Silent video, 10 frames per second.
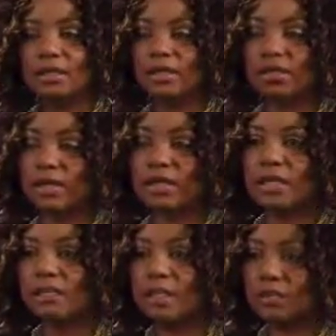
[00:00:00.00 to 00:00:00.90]
They try to
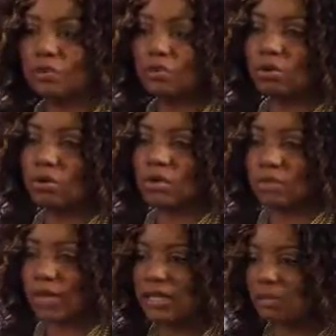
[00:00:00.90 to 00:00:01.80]
keep it as normal as
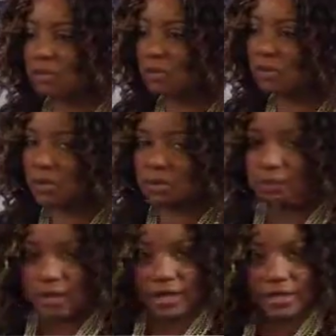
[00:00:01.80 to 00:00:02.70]
possible, going
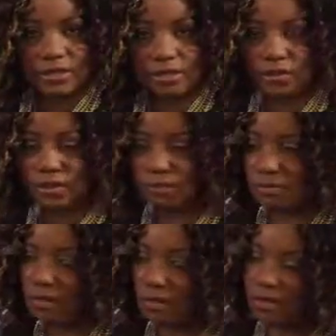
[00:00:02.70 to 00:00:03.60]
out for ice
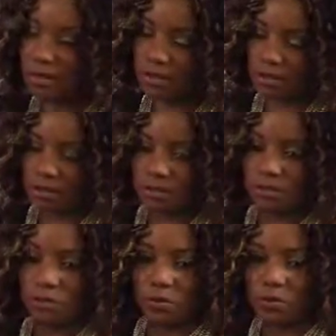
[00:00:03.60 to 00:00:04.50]
cream,
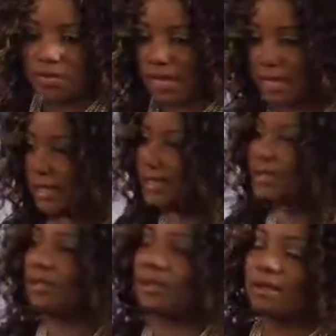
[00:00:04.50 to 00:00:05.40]
going on dates,